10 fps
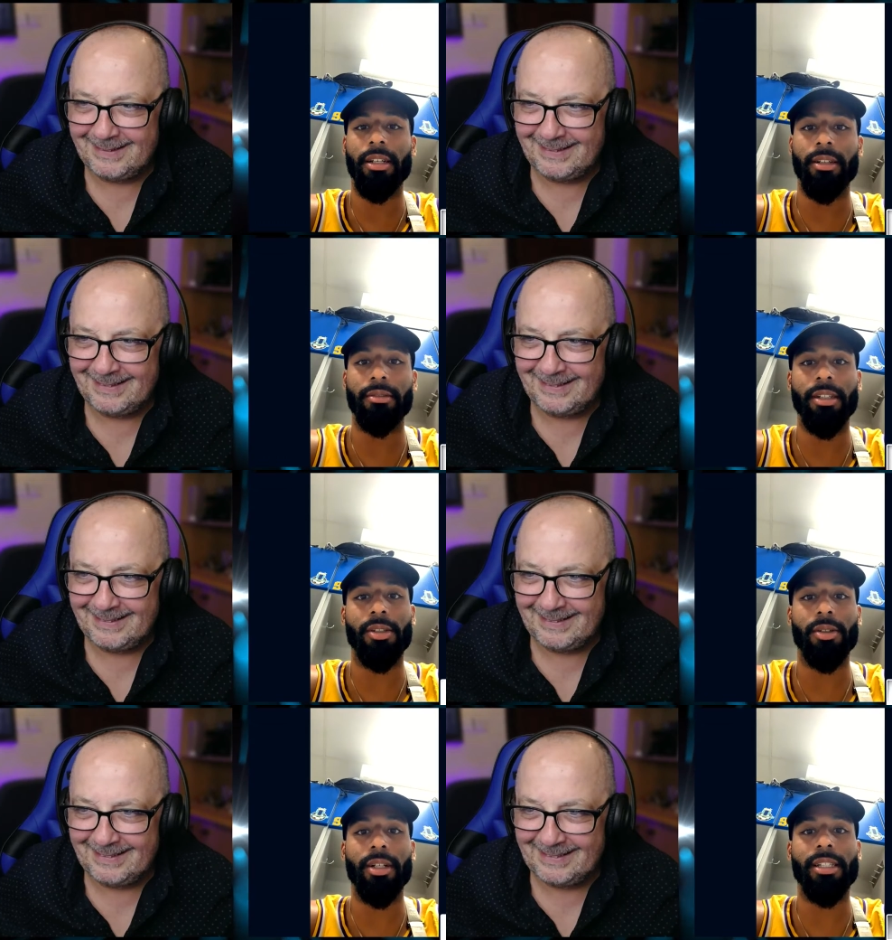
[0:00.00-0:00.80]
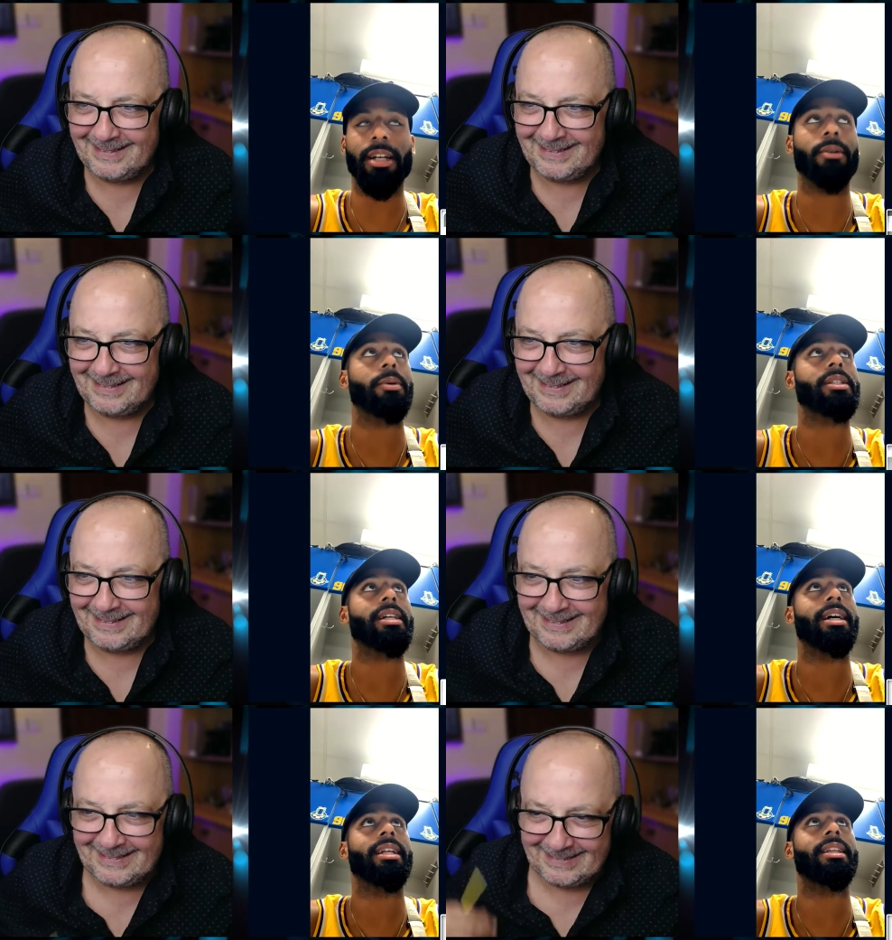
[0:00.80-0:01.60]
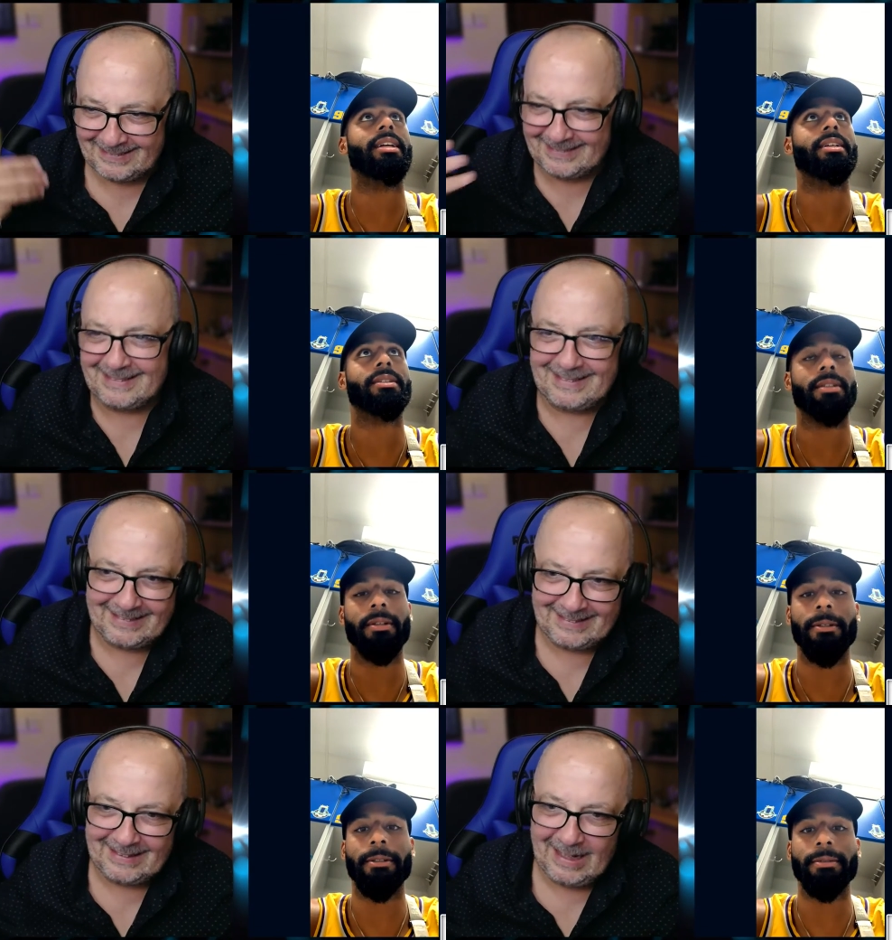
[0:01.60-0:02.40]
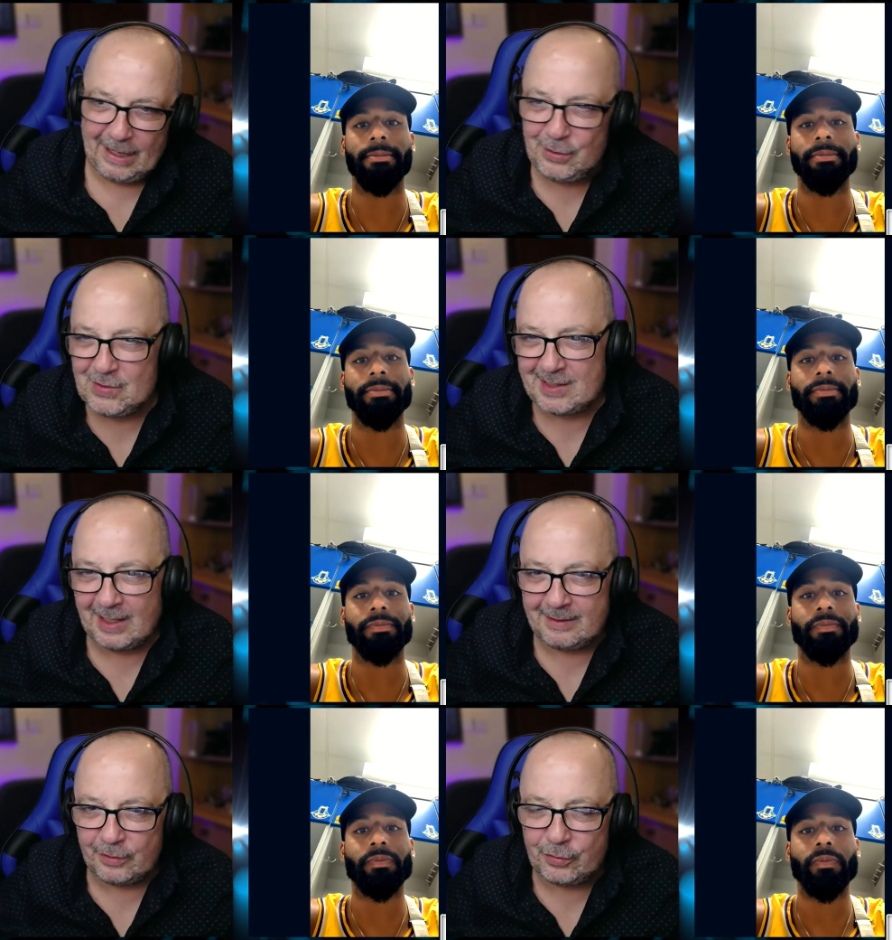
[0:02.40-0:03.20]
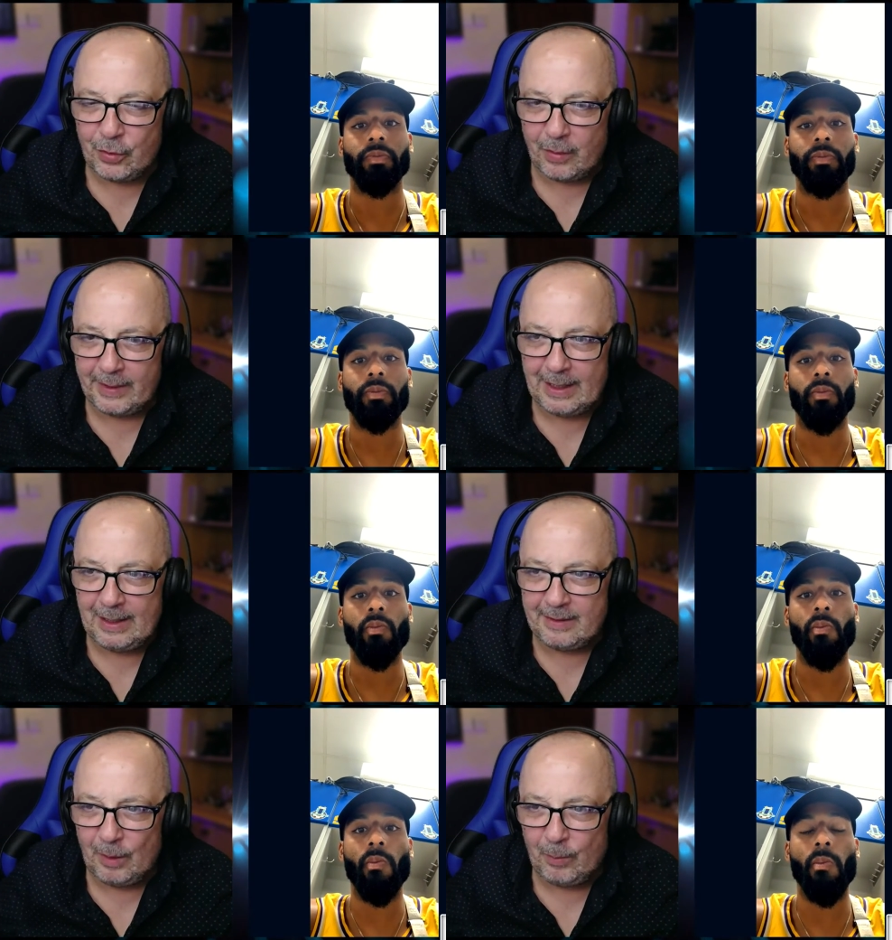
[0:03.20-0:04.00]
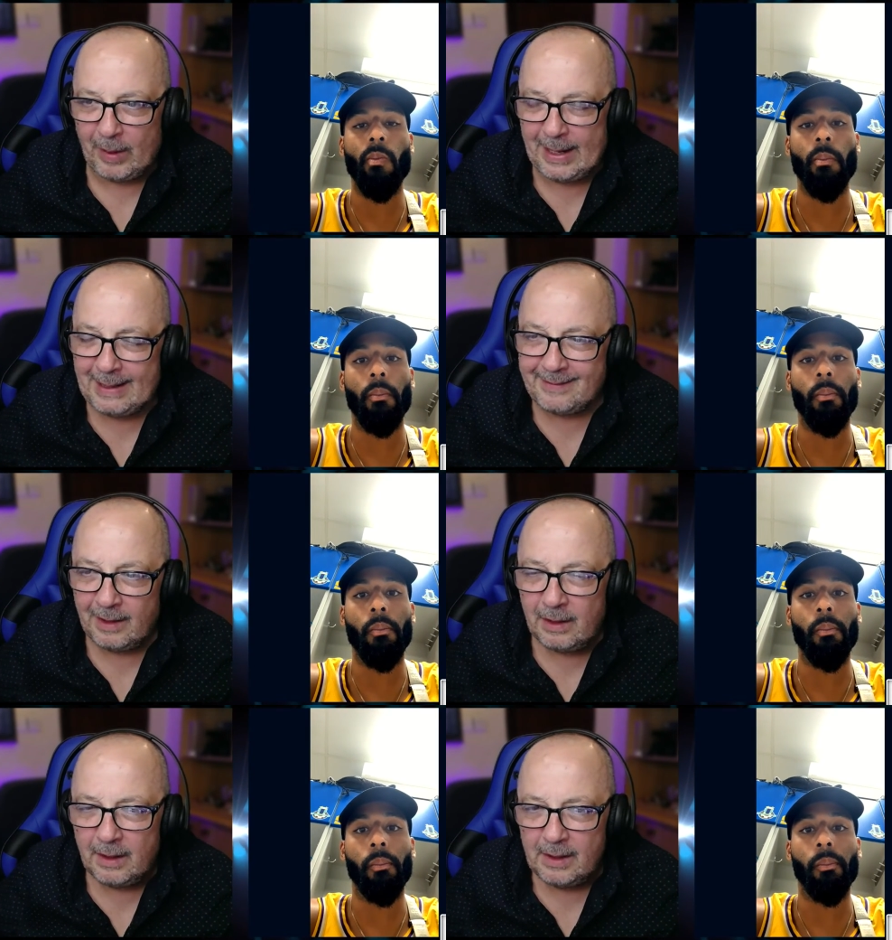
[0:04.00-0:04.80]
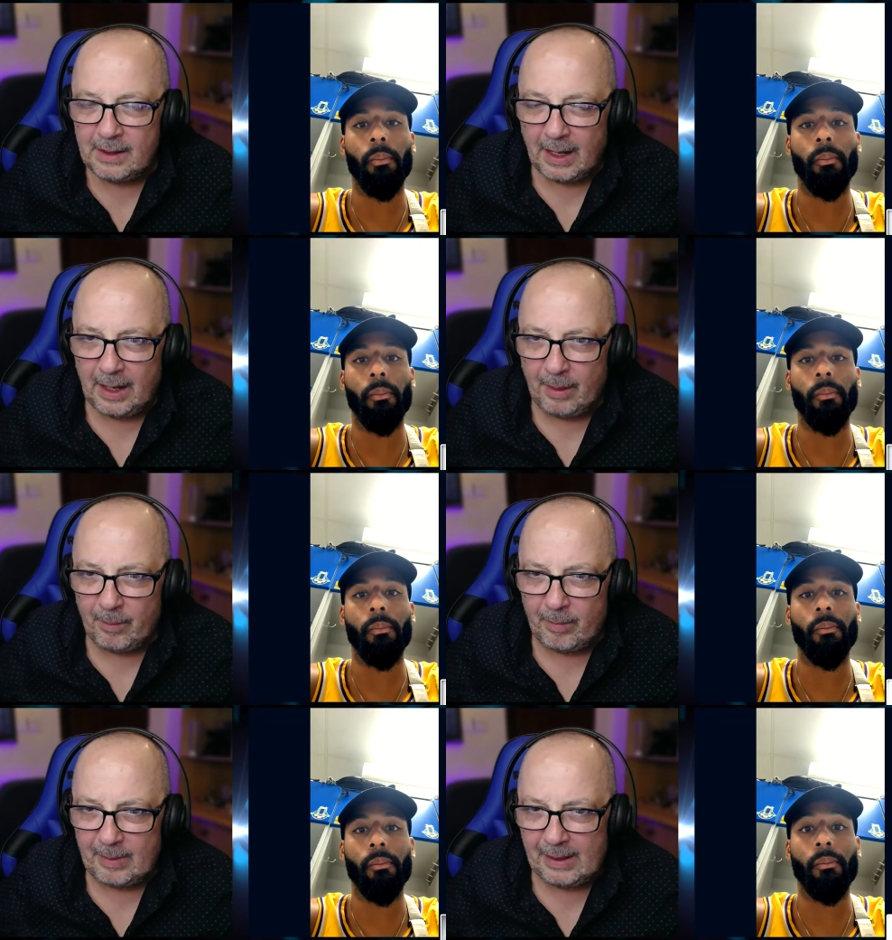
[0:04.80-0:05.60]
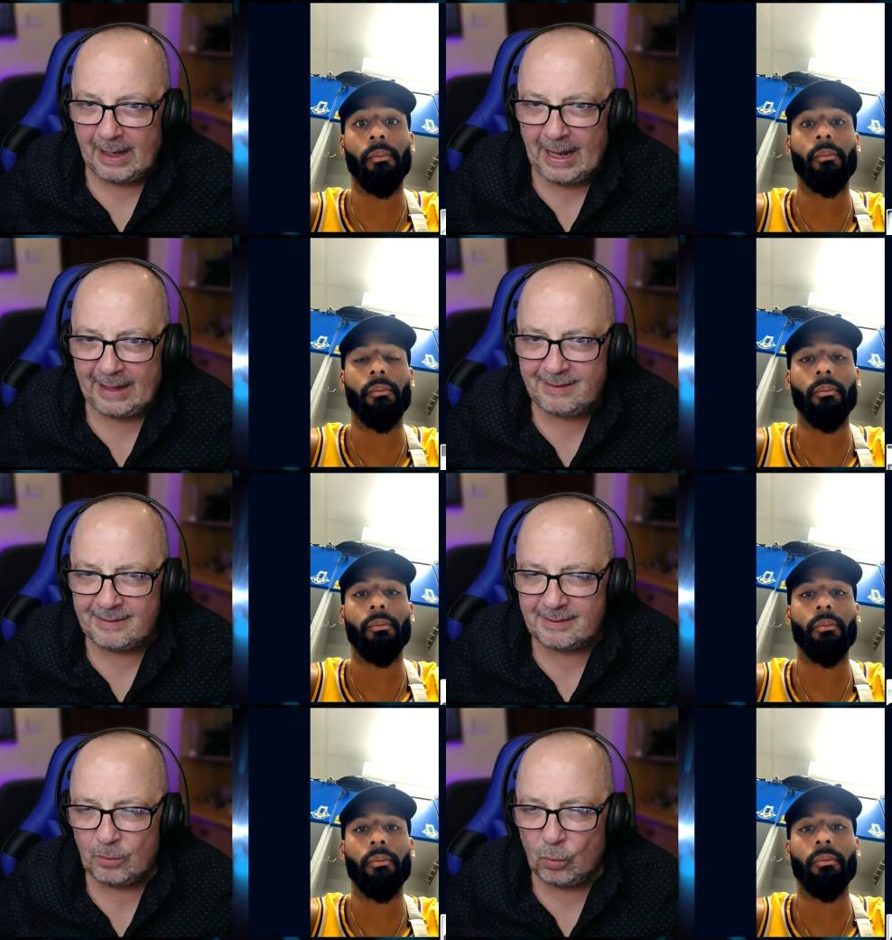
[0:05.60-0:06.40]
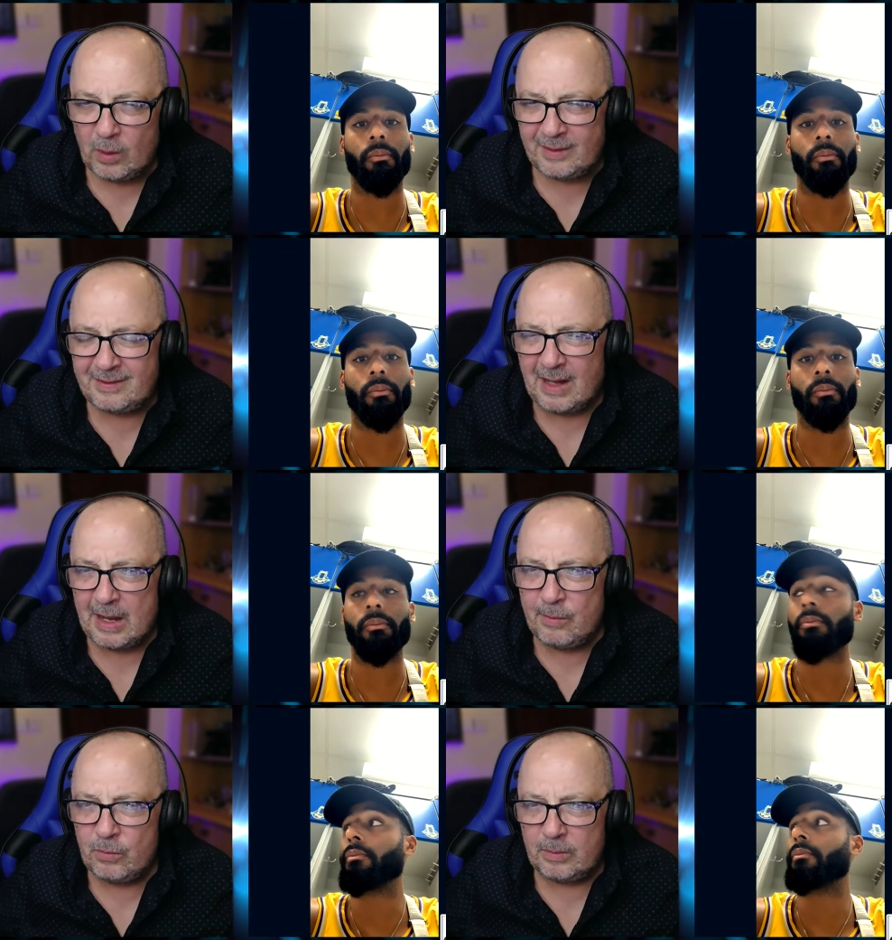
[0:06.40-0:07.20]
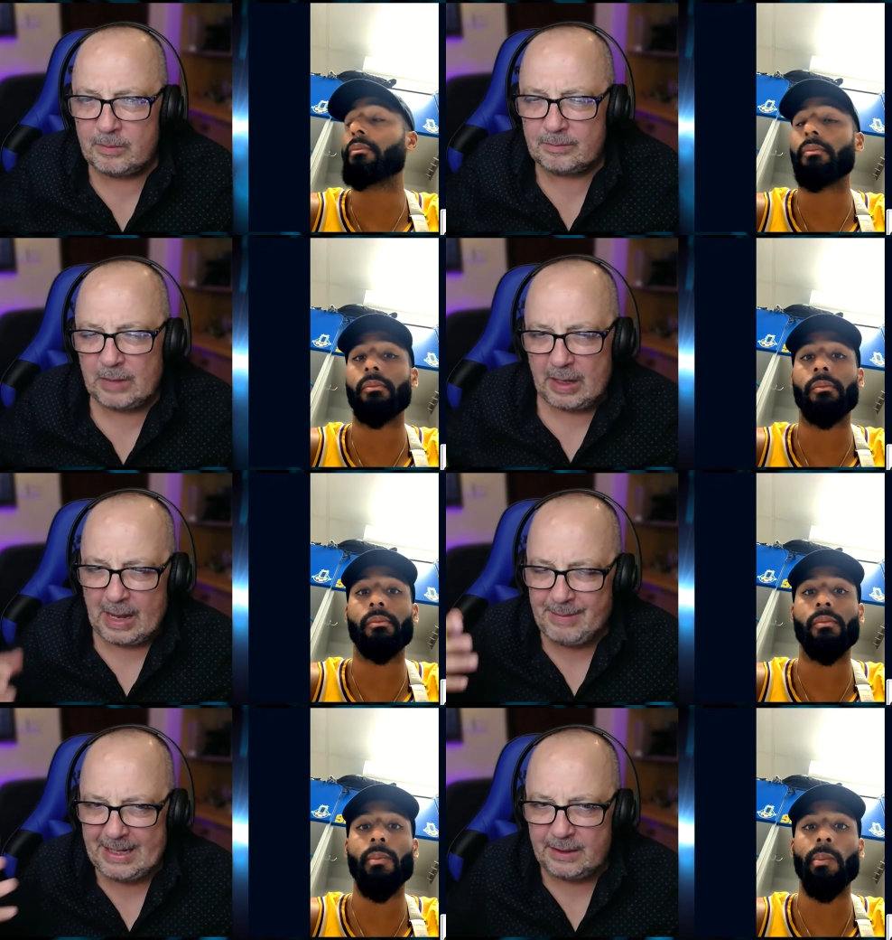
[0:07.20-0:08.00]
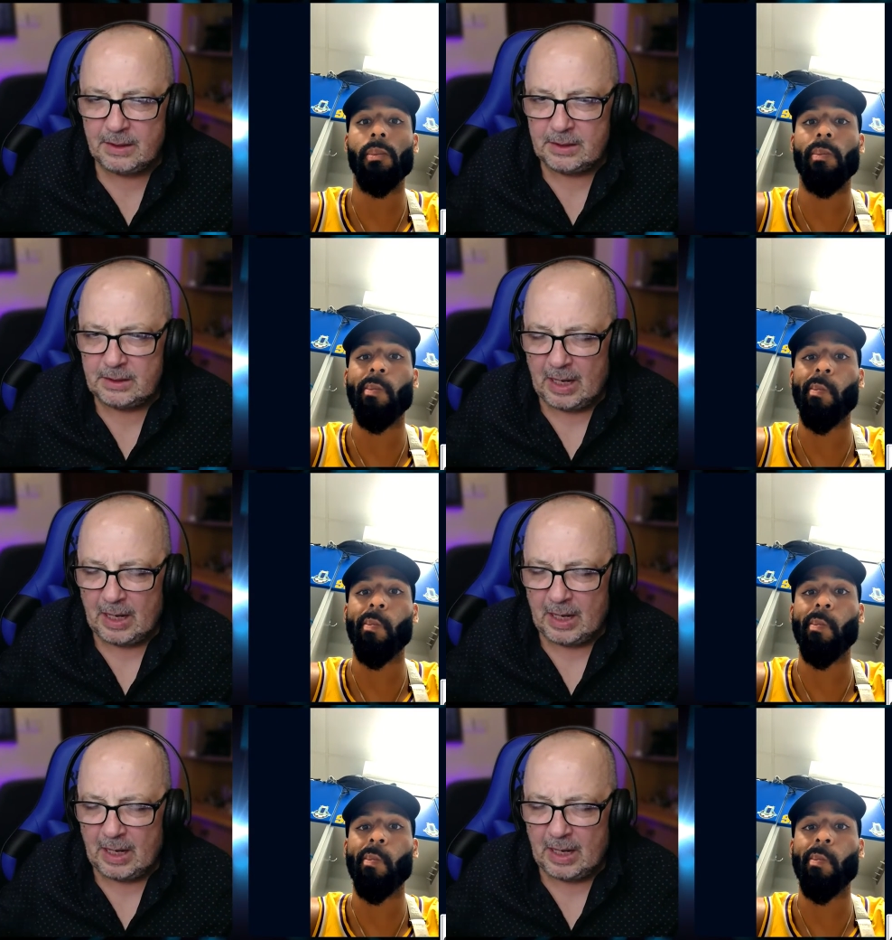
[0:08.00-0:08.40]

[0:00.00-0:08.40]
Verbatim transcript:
Speaker 1: yeah. That's, uh, that's how we started
Speaker 2: and you started growing little by little. Um, at what time? I mean,